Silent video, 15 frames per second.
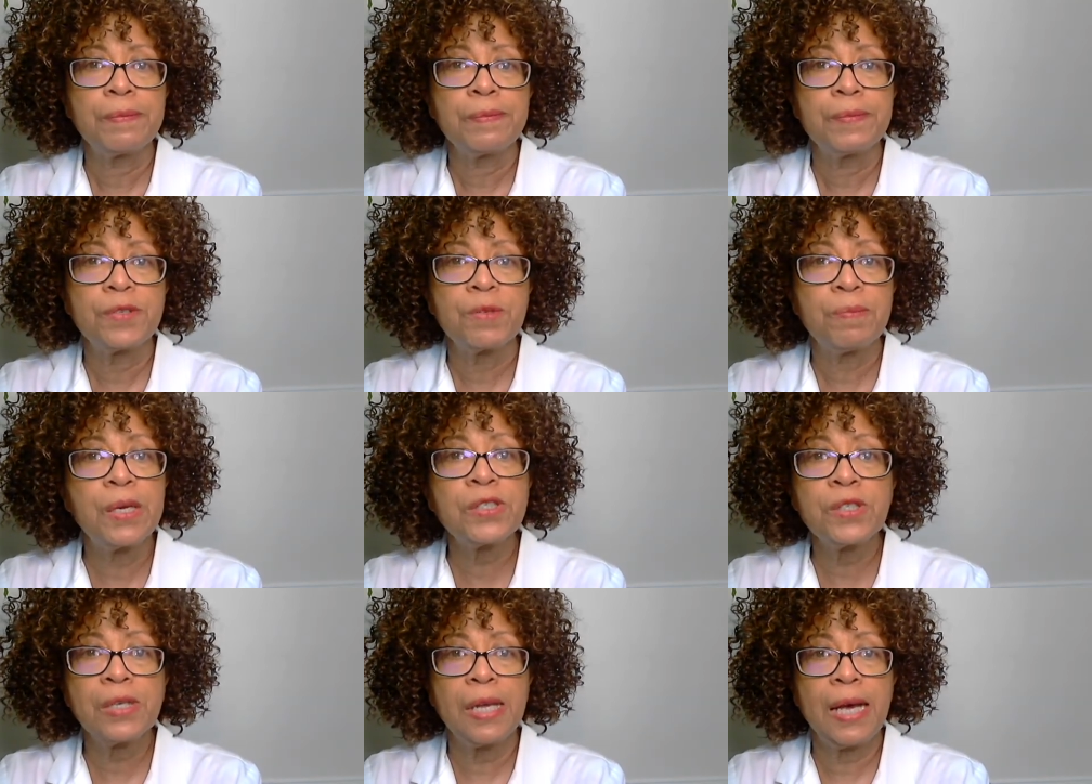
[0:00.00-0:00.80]

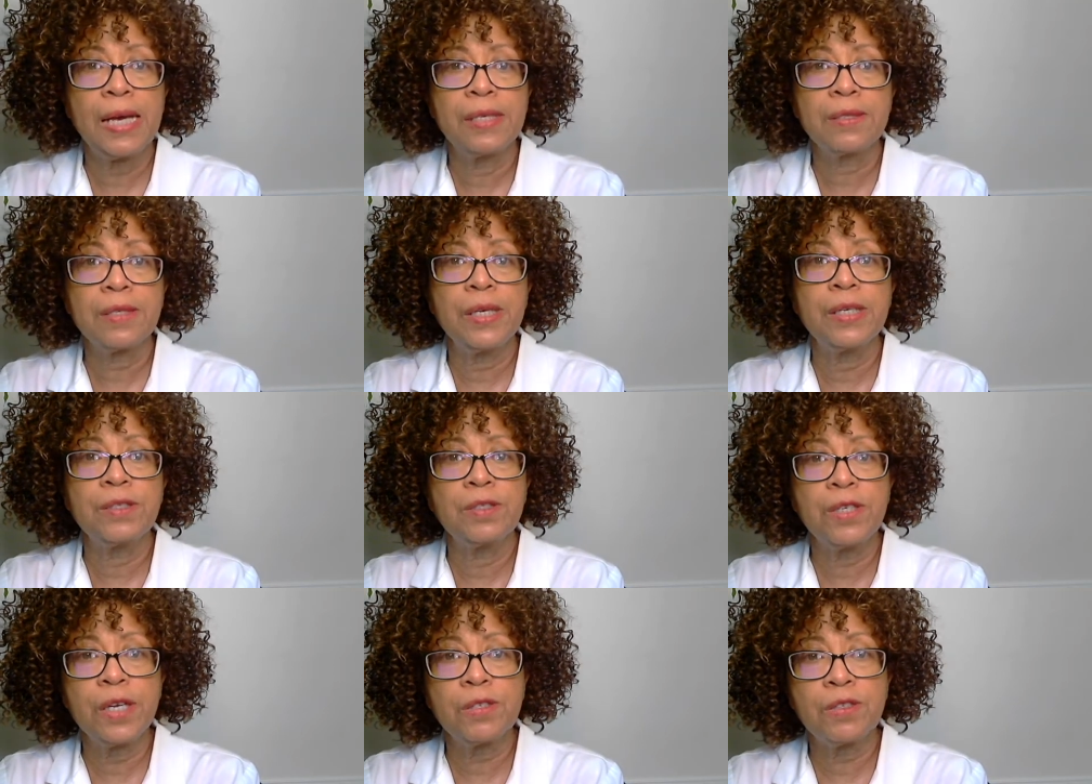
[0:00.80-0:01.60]
specialize in
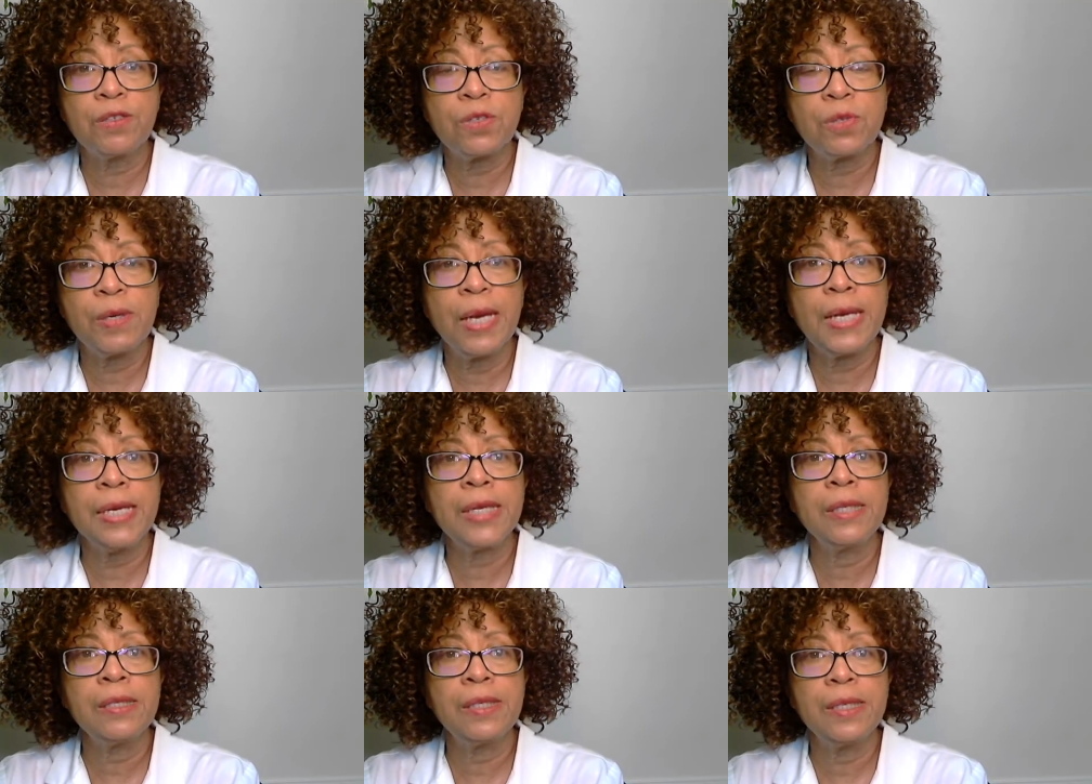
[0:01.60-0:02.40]
just
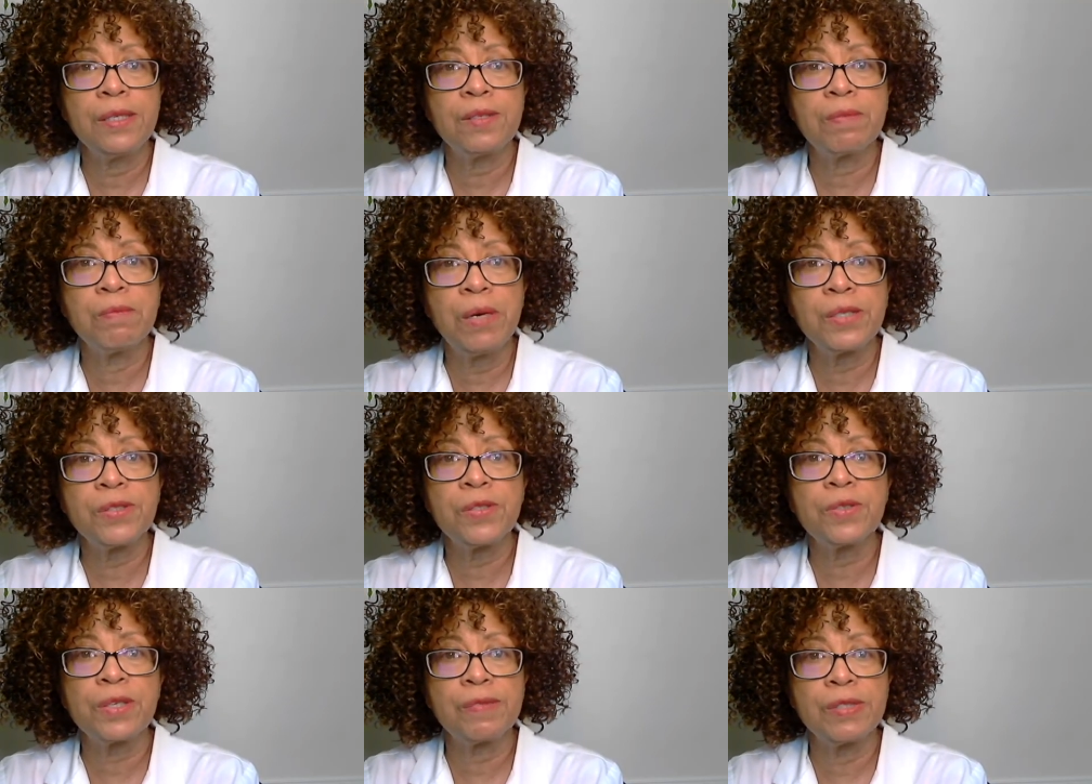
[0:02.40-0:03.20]
training these
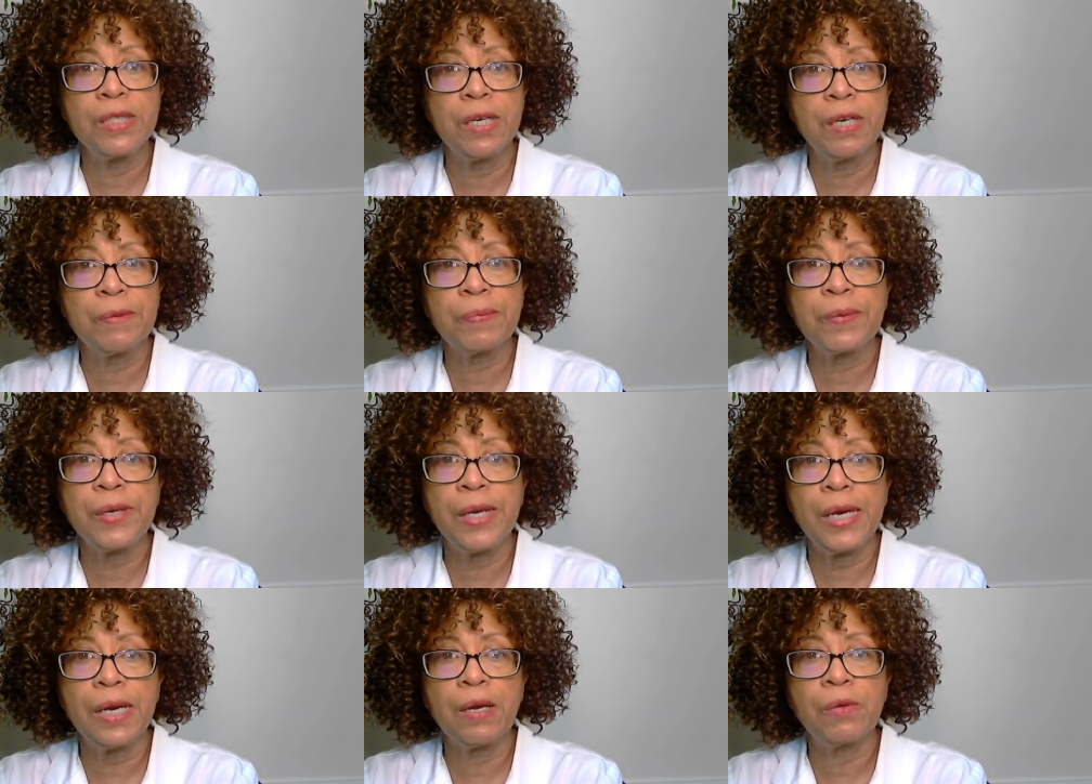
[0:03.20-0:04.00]
muscles of the upper
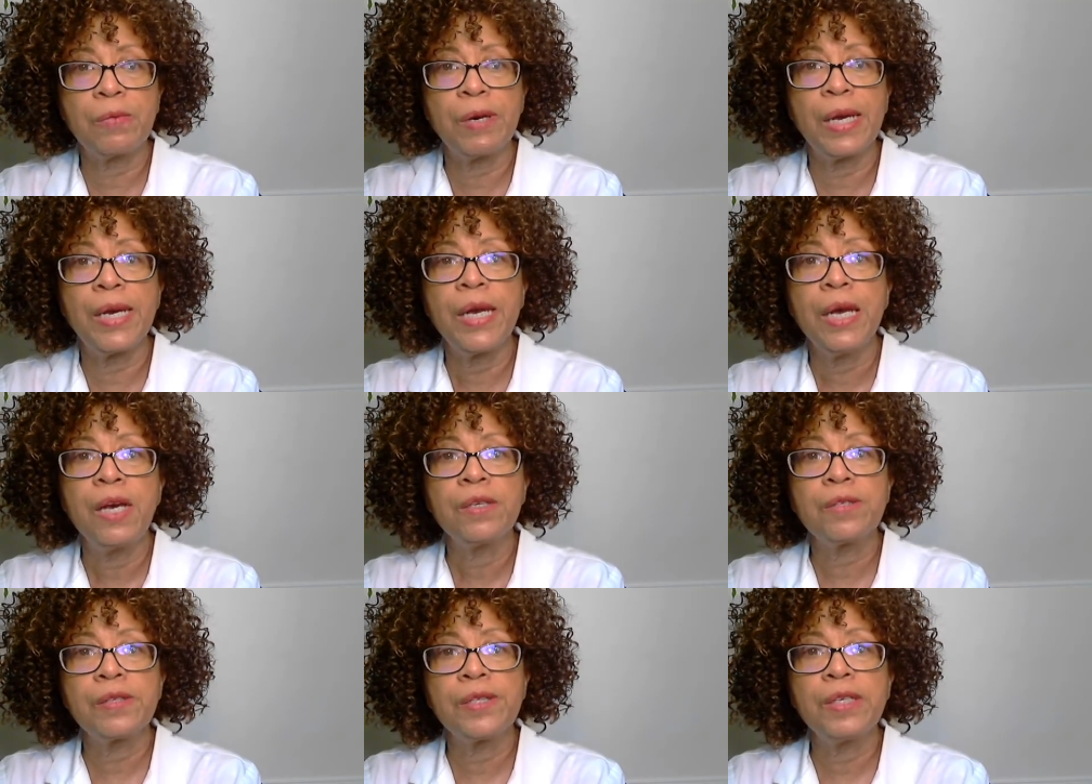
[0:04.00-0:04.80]
airway
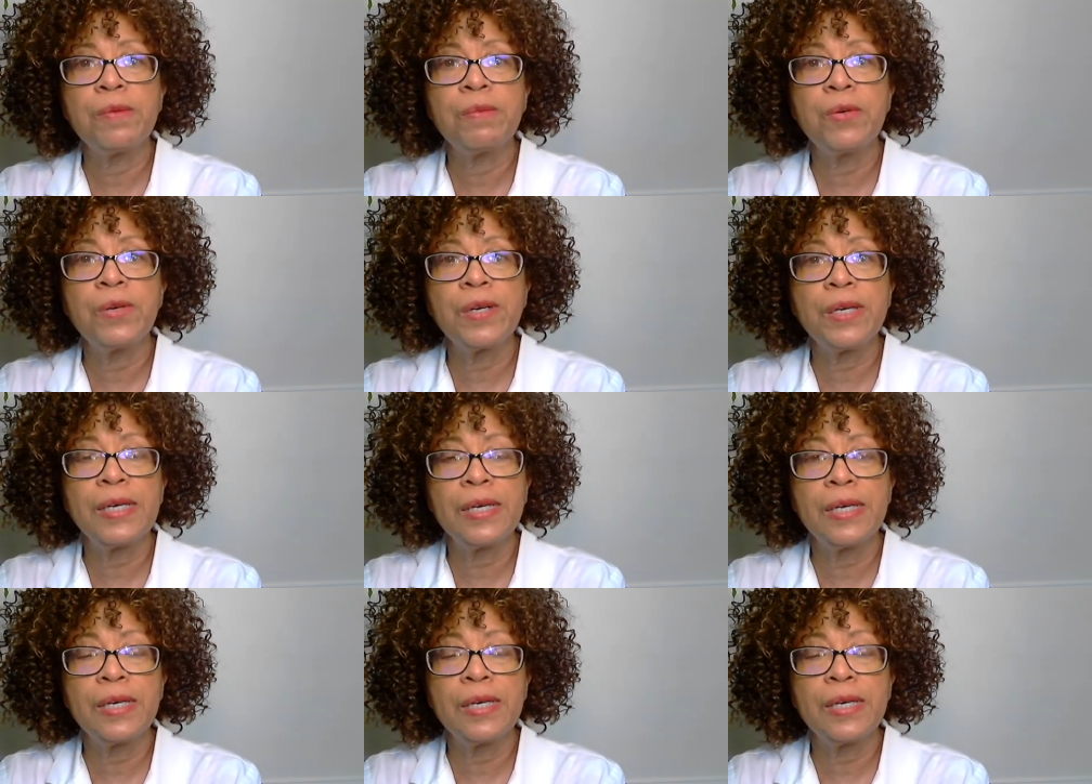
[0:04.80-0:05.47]
so they're more